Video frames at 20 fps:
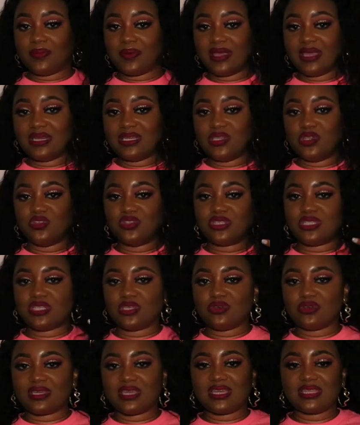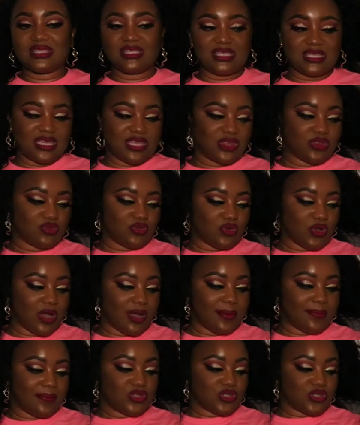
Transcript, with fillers: but you still can see through them.